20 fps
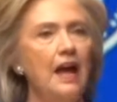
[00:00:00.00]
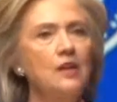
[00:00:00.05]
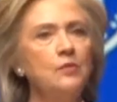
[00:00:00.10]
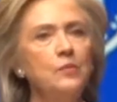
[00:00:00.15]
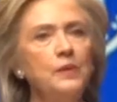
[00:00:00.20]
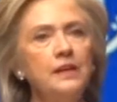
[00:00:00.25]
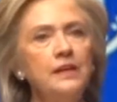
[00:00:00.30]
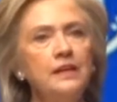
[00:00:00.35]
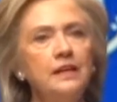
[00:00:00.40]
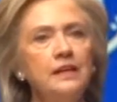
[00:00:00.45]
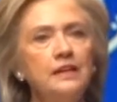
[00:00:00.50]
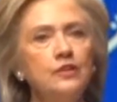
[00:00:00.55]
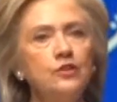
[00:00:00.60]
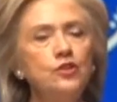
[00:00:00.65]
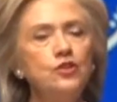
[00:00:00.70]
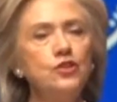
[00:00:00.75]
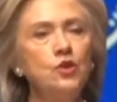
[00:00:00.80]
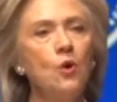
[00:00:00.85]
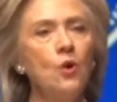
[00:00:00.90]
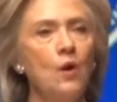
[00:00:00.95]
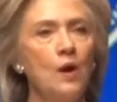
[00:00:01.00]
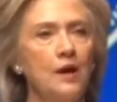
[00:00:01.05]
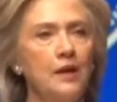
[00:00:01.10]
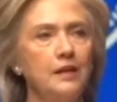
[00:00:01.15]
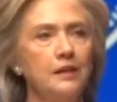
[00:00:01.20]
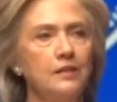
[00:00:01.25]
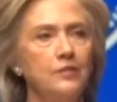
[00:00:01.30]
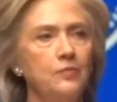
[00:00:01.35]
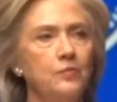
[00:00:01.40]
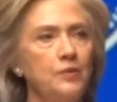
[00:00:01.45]
And we
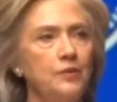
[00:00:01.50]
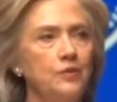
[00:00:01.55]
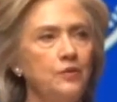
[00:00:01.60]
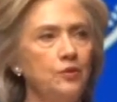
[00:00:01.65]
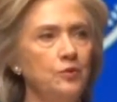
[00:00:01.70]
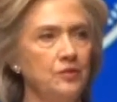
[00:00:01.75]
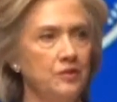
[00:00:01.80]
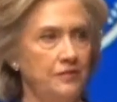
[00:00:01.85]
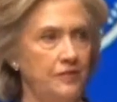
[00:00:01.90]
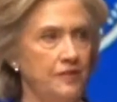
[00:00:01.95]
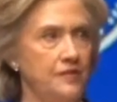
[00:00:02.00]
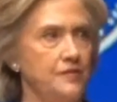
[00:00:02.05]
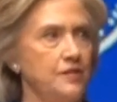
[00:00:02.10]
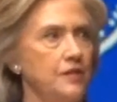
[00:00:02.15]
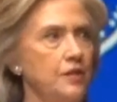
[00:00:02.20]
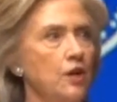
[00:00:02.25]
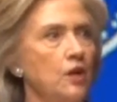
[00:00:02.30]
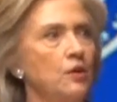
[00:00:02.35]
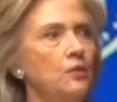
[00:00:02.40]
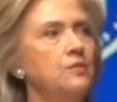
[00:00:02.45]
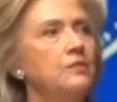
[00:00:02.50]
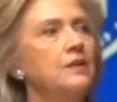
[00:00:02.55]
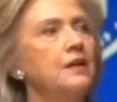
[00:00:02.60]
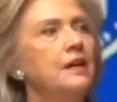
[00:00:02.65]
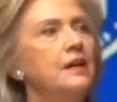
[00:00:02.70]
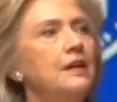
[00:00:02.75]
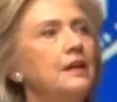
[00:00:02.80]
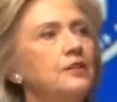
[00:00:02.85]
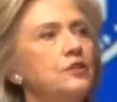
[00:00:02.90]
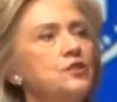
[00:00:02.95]
joined with
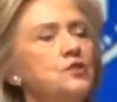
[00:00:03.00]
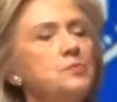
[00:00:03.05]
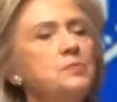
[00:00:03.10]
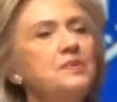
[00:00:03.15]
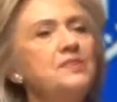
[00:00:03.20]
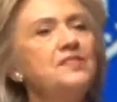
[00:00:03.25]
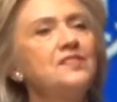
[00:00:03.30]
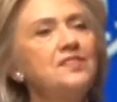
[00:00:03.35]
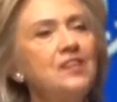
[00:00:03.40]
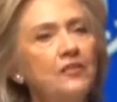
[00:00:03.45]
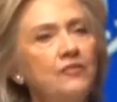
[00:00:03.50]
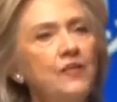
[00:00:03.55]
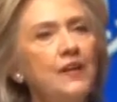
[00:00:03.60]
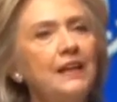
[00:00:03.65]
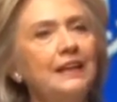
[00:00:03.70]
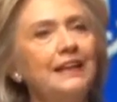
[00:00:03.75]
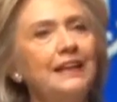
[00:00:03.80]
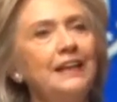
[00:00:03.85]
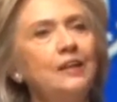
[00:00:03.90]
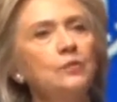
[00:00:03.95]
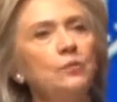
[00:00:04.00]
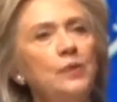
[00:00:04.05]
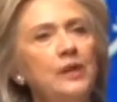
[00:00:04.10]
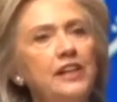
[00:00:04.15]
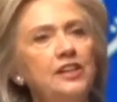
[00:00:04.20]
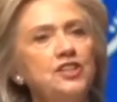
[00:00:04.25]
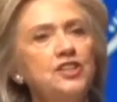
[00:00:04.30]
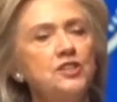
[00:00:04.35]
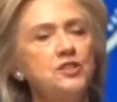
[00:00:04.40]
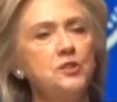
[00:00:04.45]
Univision to specifically
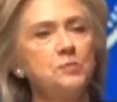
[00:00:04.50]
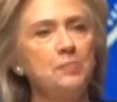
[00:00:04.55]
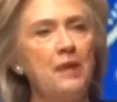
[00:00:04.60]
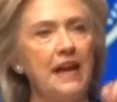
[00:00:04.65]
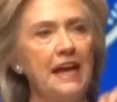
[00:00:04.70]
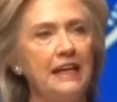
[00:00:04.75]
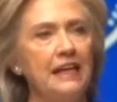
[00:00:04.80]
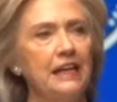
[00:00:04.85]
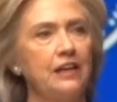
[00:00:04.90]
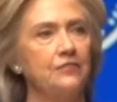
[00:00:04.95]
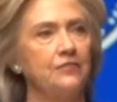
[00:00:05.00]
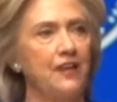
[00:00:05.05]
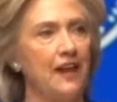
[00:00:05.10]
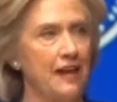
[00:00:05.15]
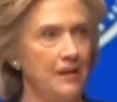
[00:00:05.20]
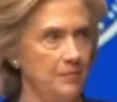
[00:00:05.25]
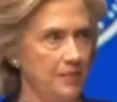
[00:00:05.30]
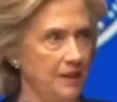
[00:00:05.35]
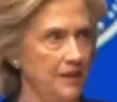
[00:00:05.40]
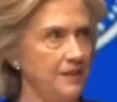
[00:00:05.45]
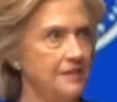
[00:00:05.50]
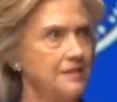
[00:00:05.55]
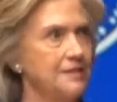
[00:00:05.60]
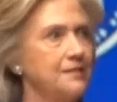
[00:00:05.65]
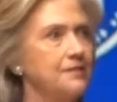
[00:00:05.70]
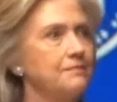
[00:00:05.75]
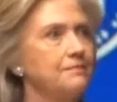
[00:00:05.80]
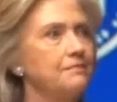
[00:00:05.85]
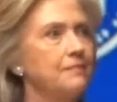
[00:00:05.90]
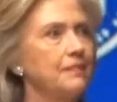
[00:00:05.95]
reach Hispanic families.